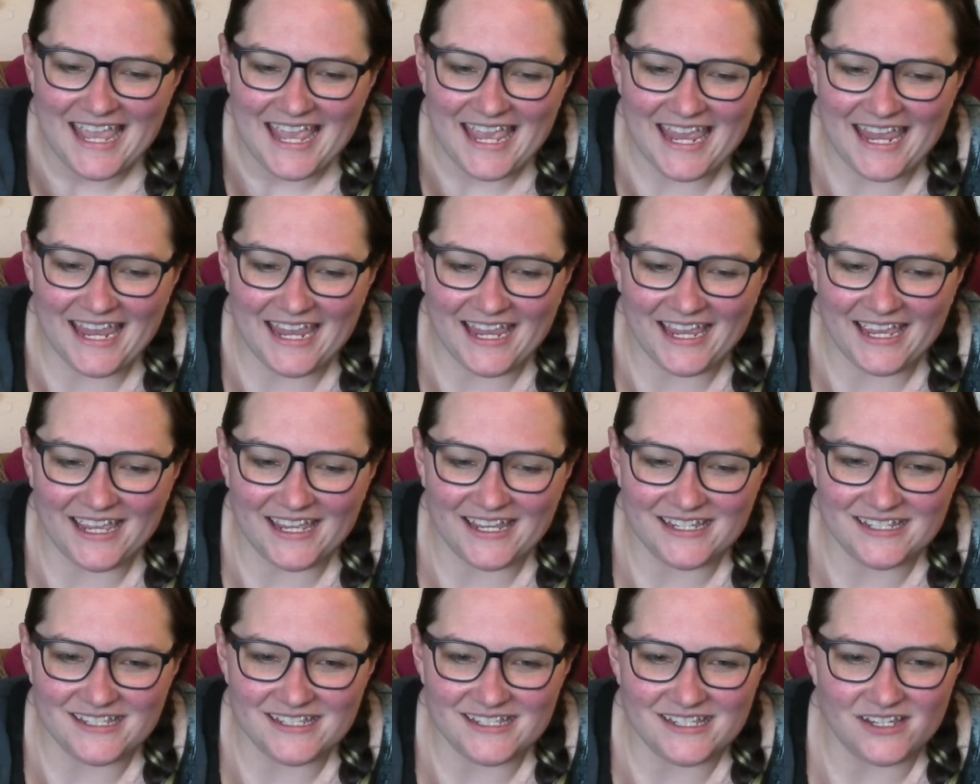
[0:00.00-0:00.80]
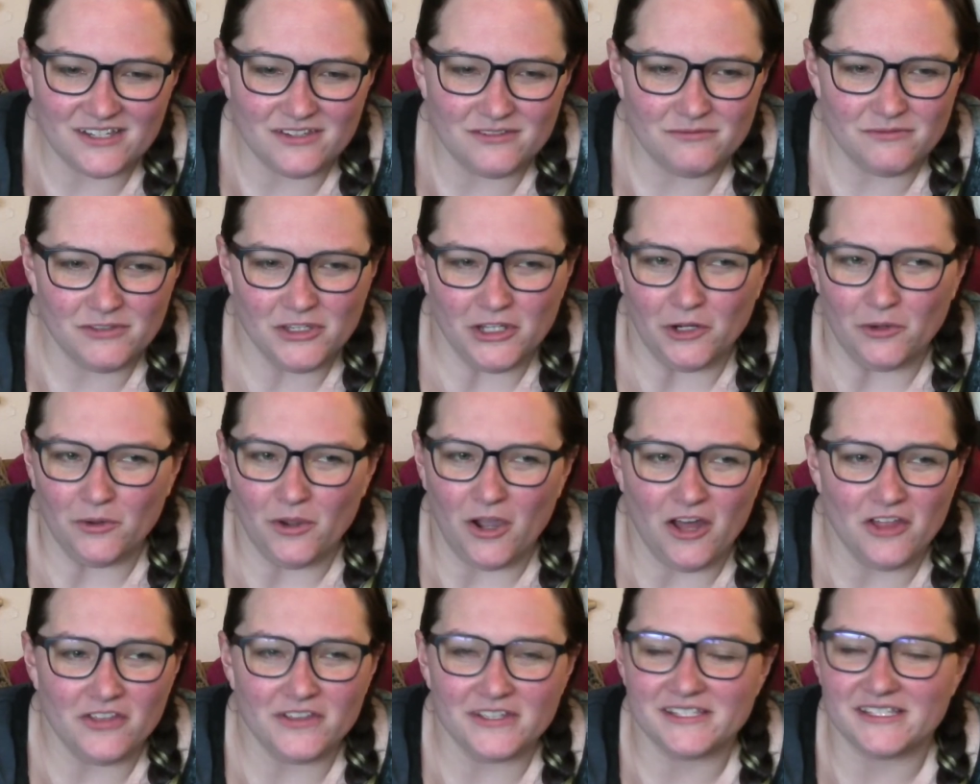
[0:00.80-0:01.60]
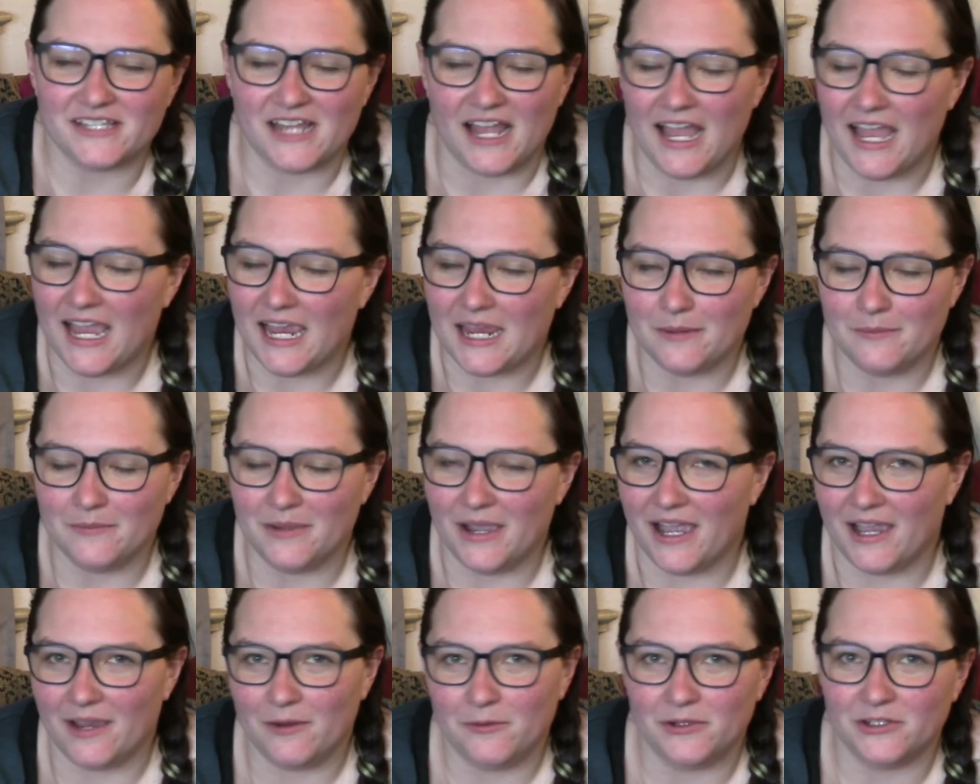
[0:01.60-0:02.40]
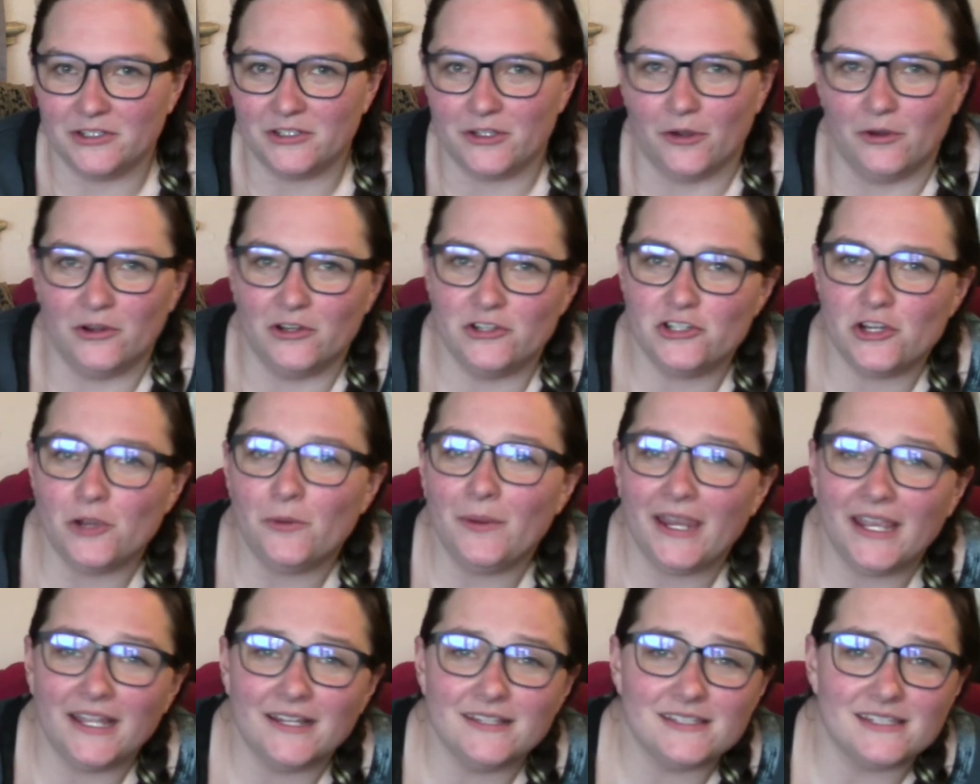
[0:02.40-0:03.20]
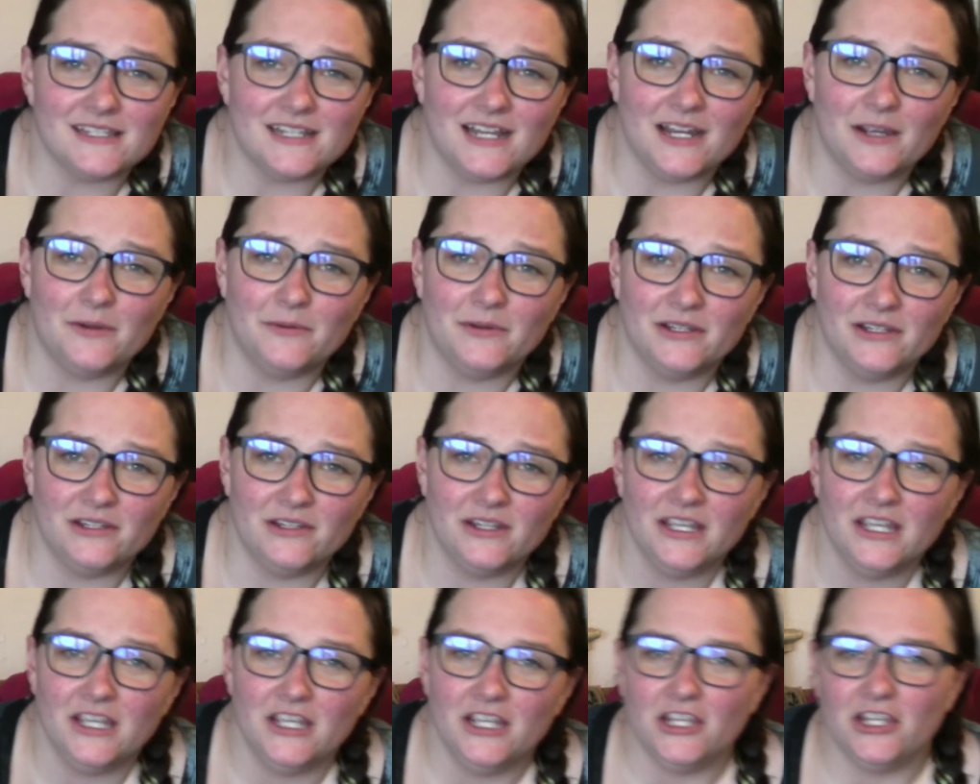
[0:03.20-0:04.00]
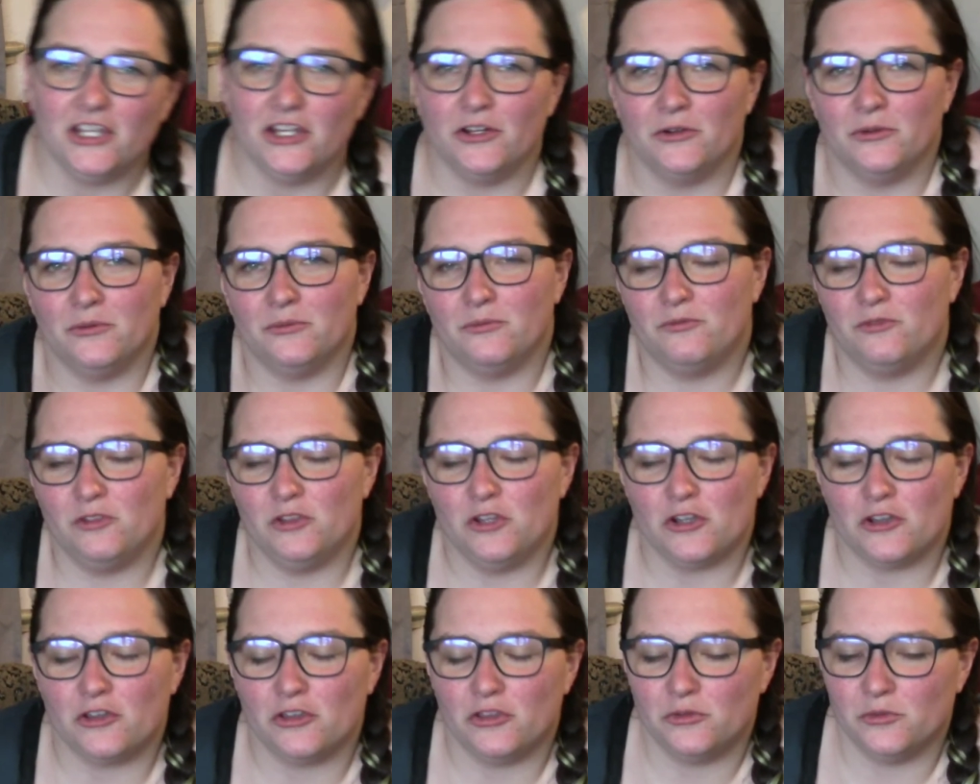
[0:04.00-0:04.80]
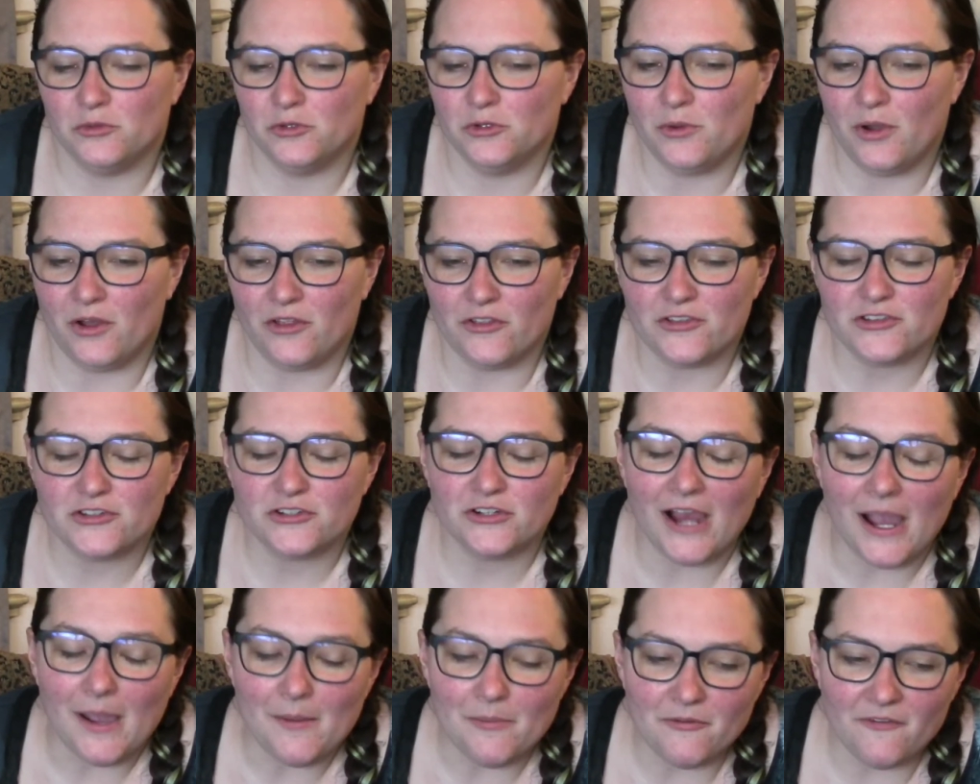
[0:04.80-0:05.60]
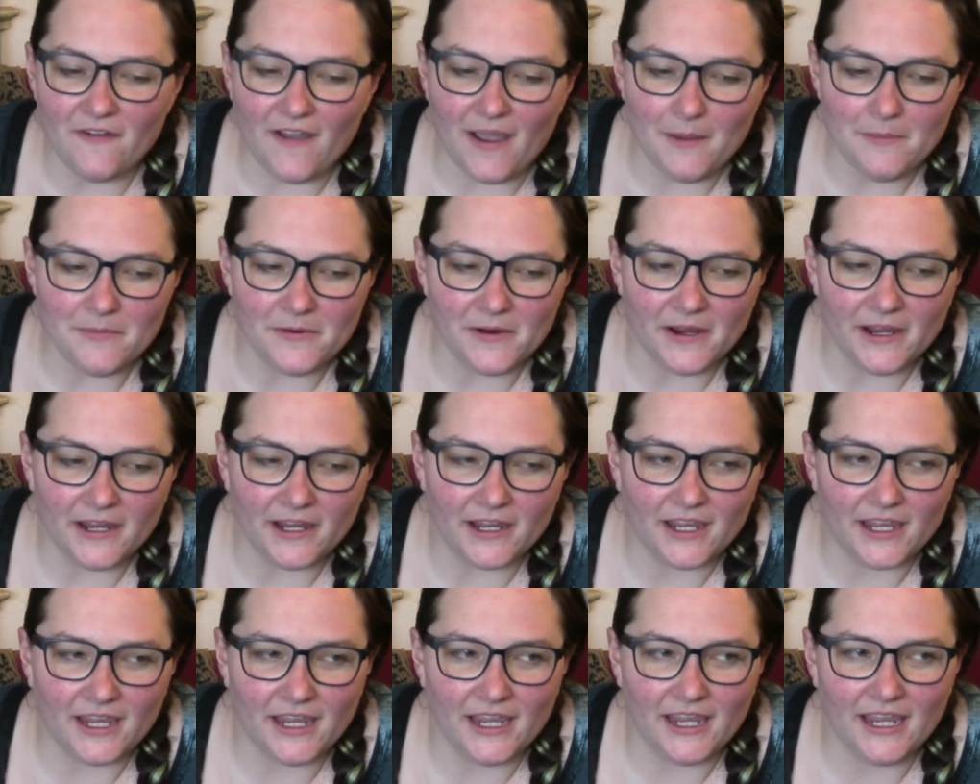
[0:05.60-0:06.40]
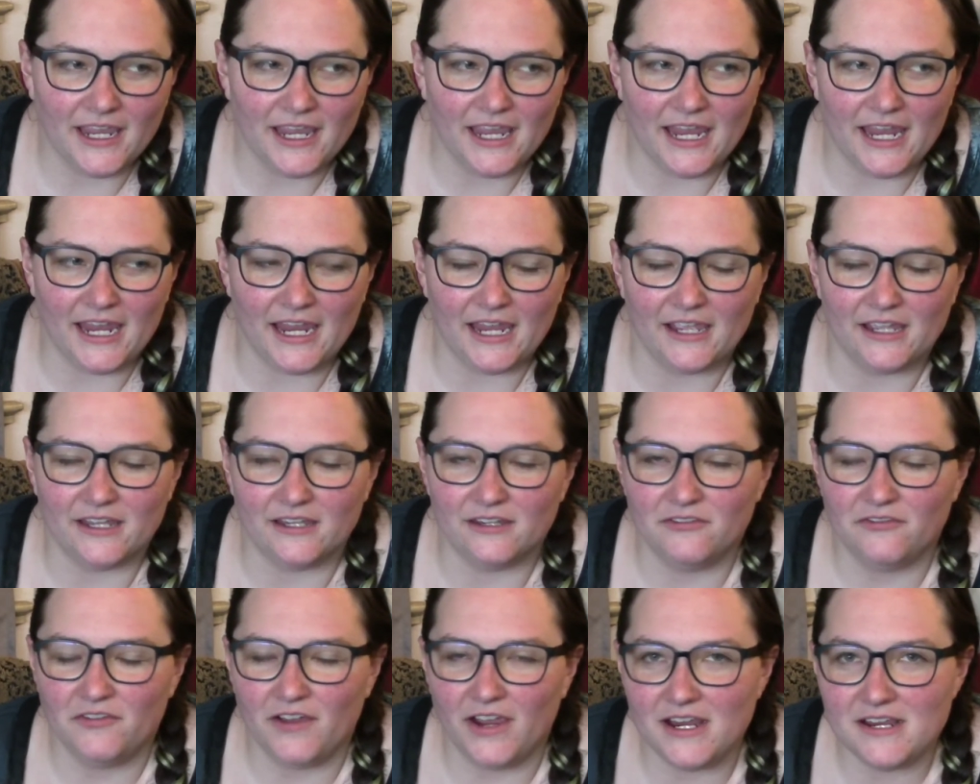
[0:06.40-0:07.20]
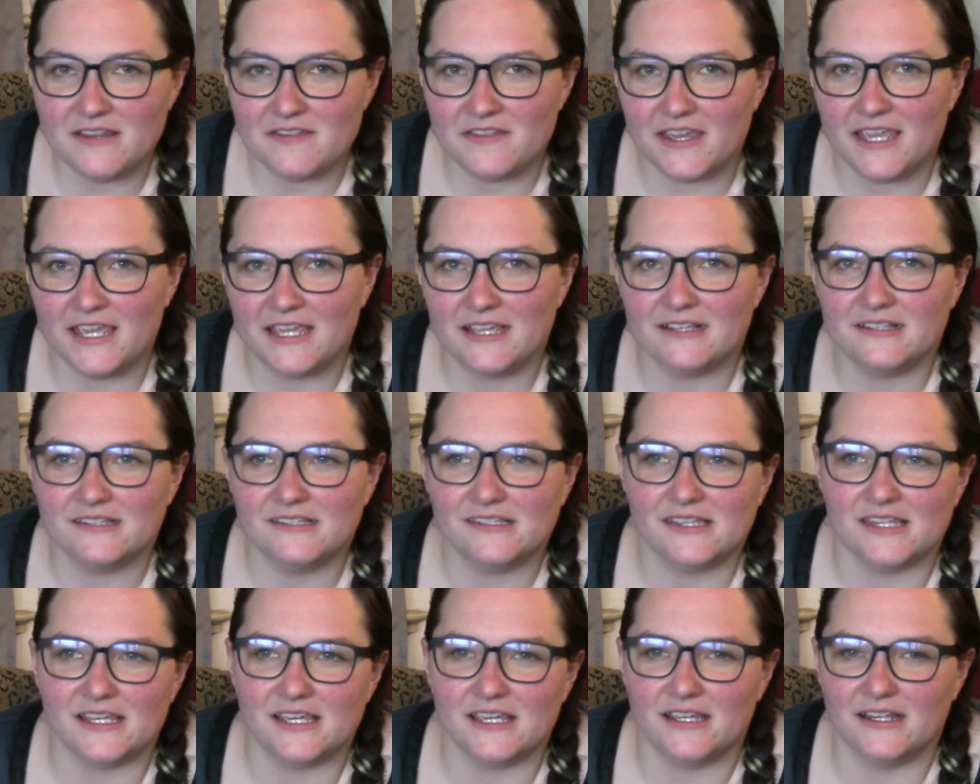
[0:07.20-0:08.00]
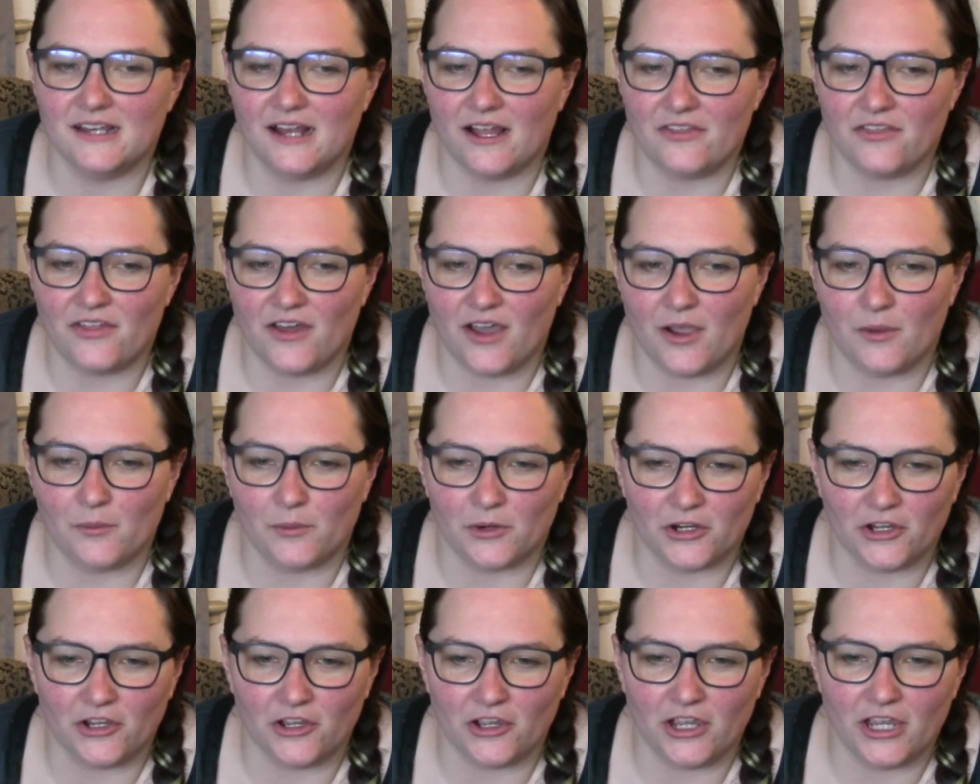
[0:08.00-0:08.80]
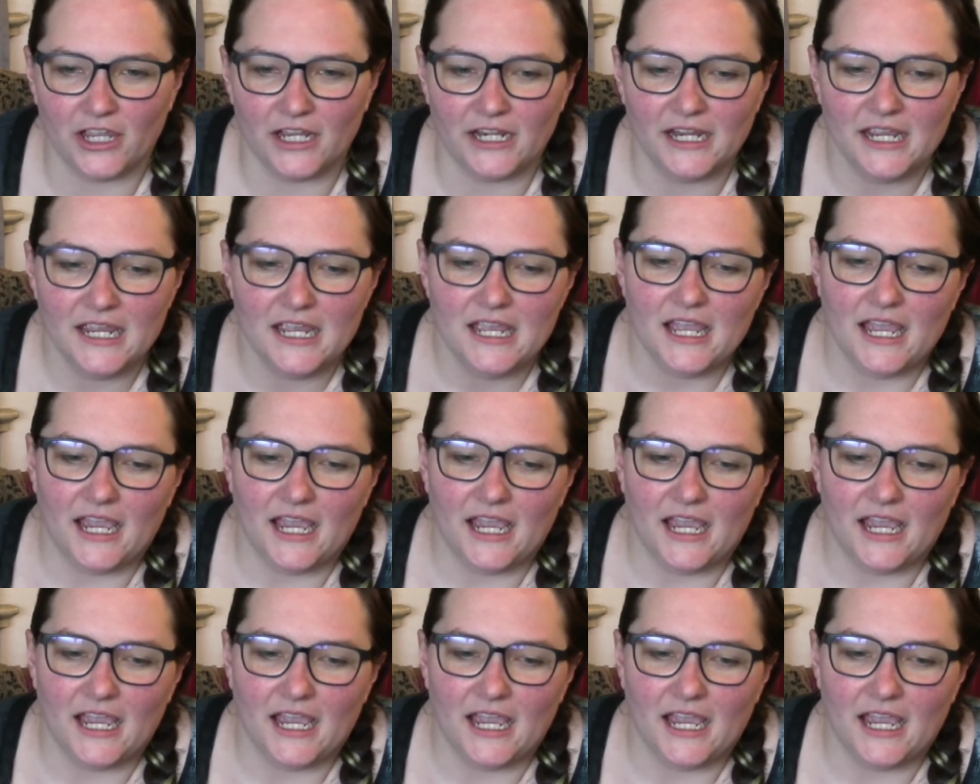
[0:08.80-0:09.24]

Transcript: And, all this time I would go to Joann's and I would, look through all the scrap fabric and find things that I thought were good.